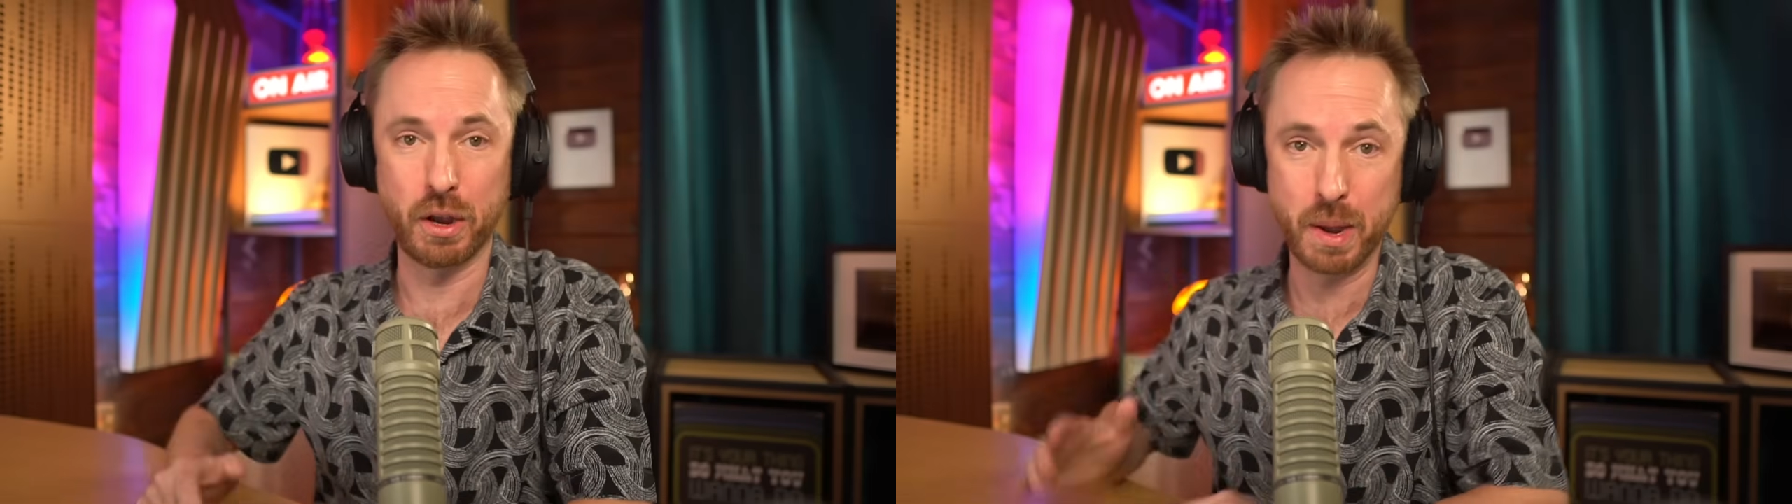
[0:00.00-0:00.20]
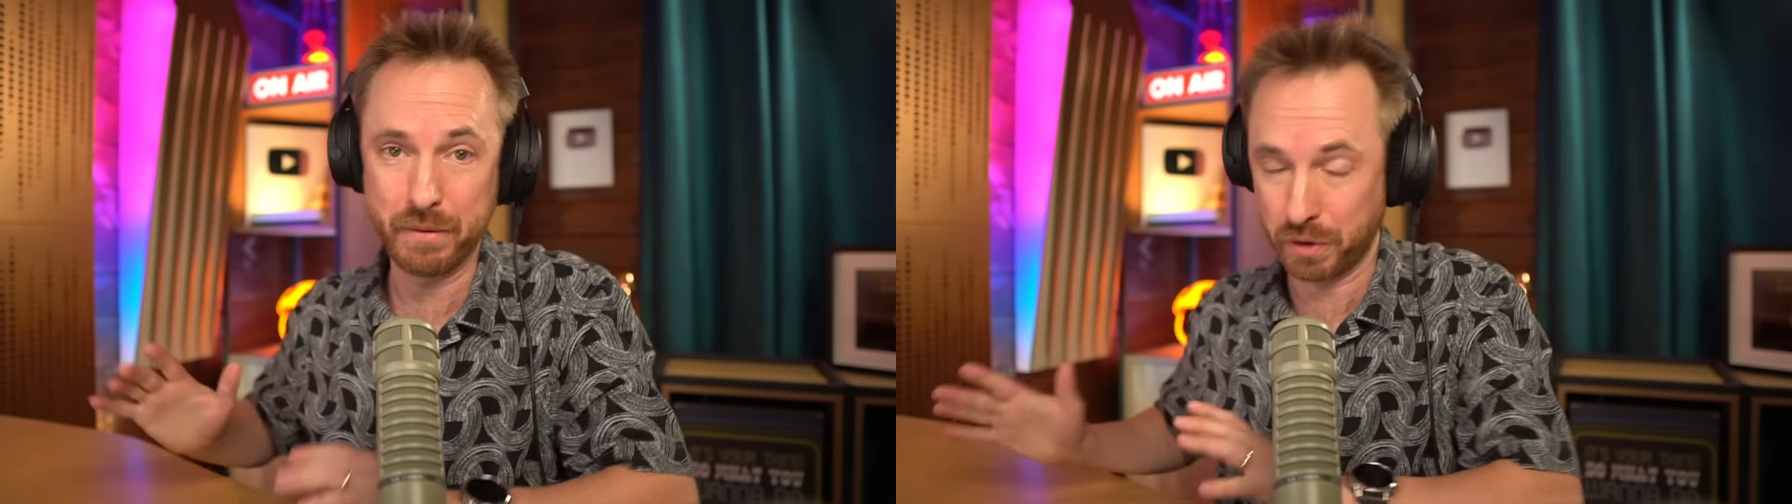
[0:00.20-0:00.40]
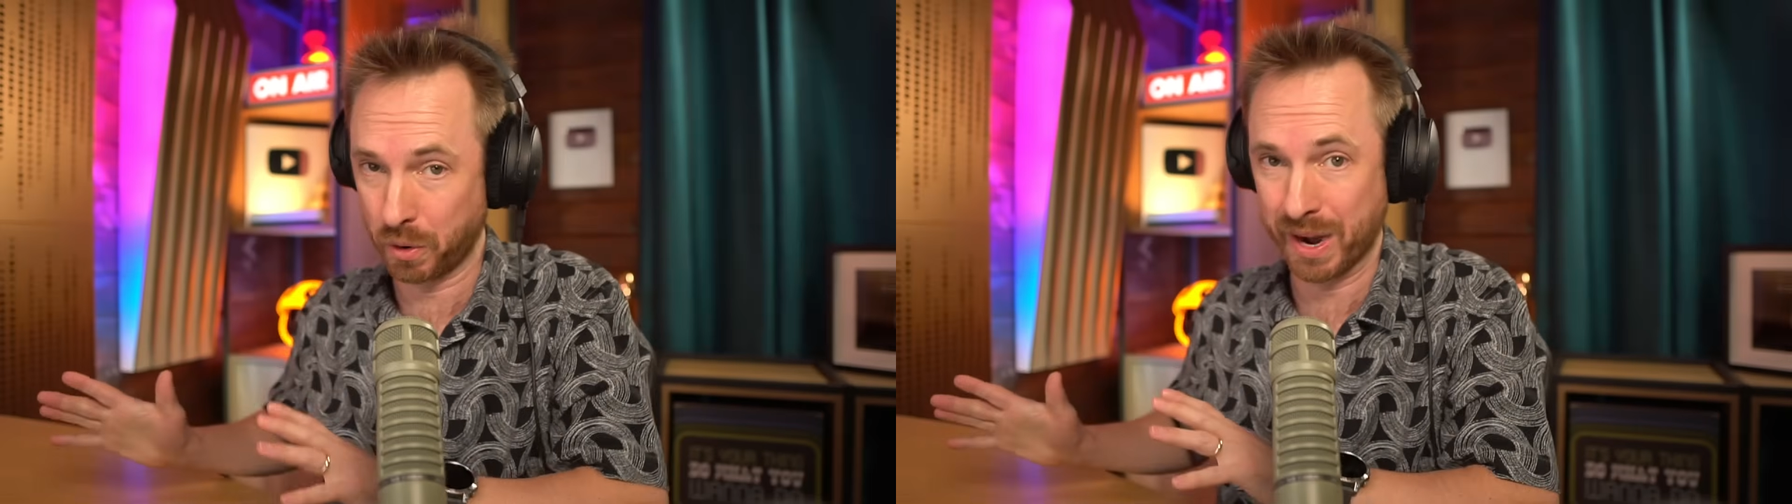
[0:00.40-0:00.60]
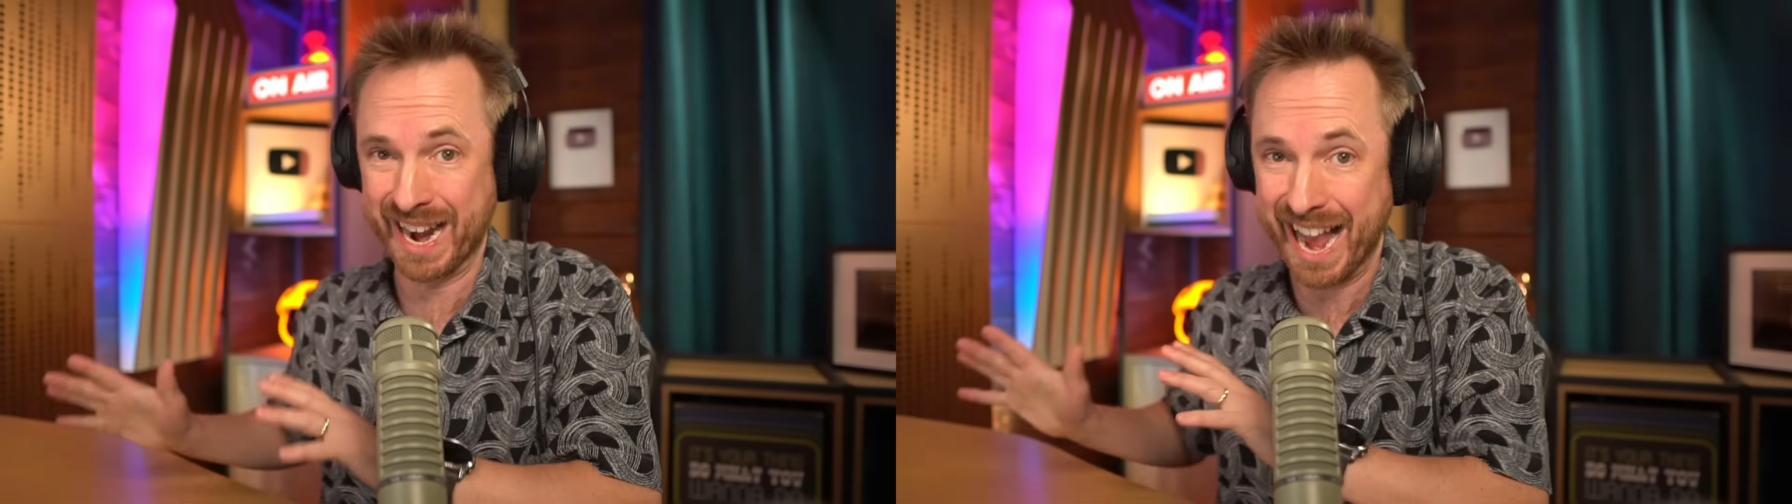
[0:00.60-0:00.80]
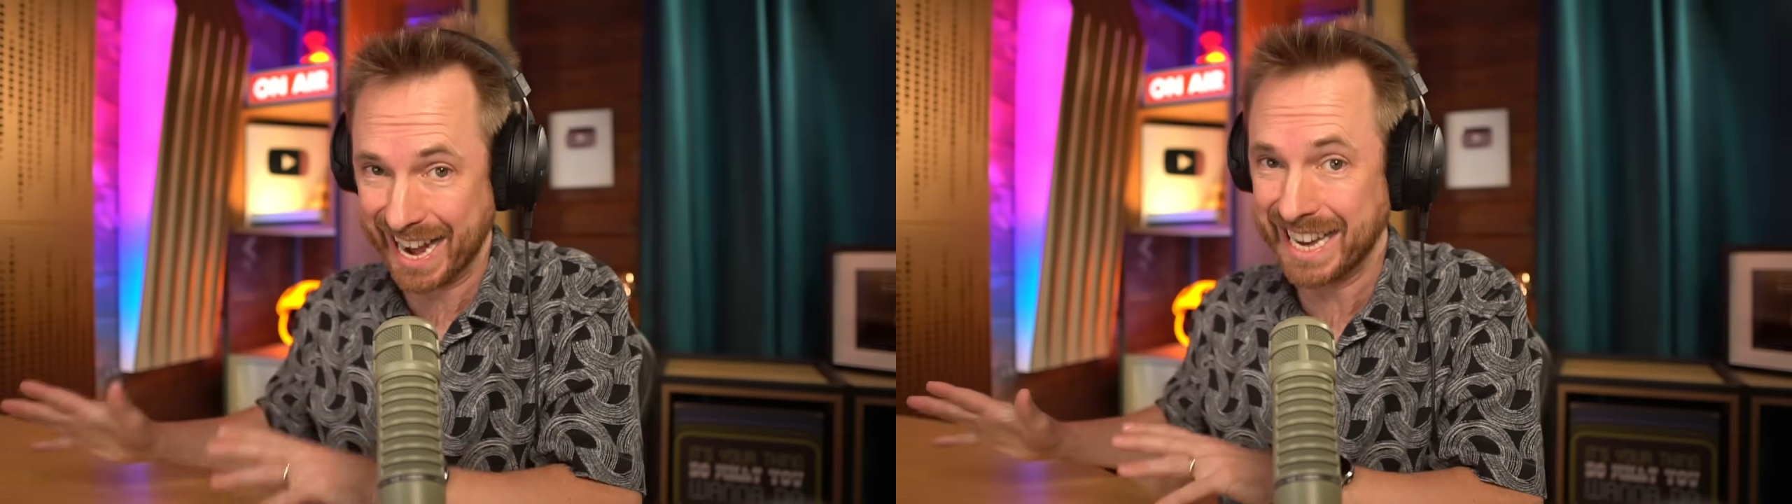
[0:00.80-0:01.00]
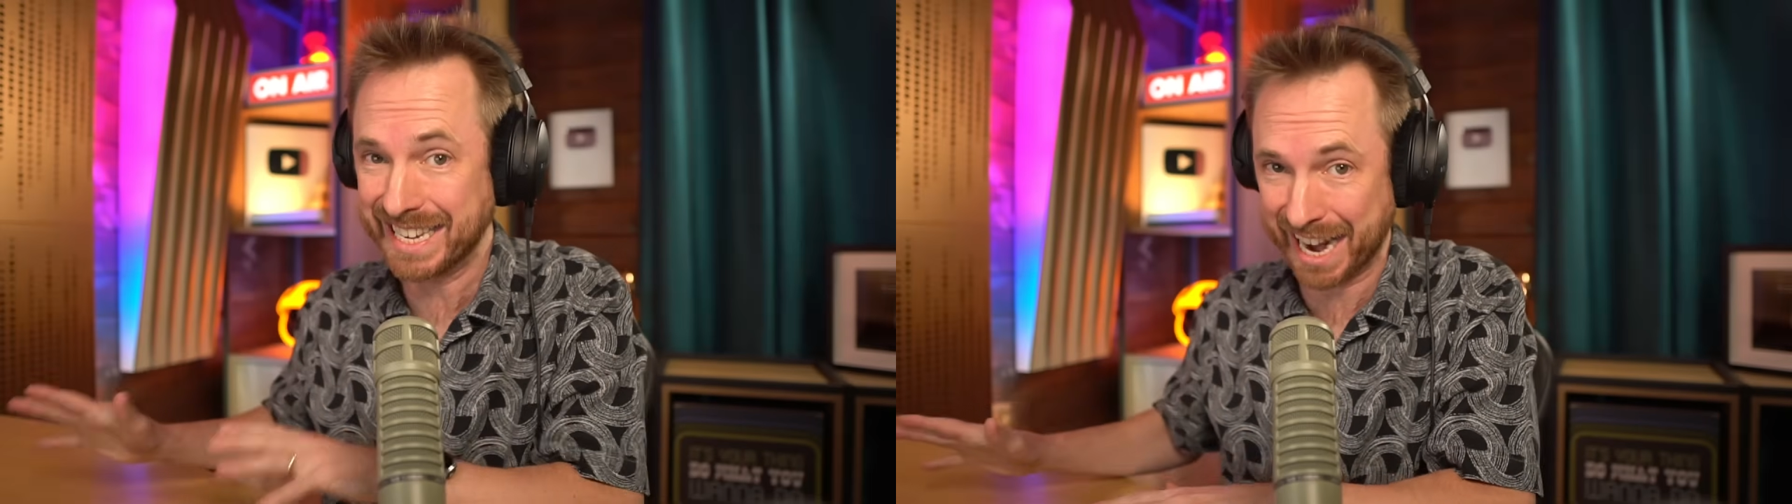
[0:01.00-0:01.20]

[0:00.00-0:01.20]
So if you're in any